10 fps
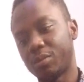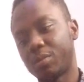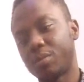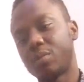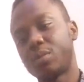
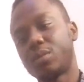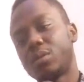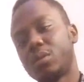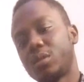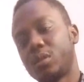
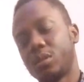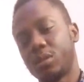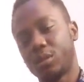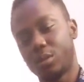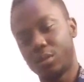
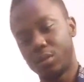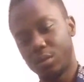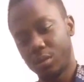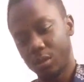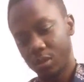
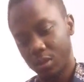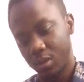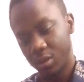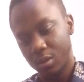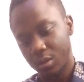
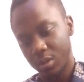(no one is talking)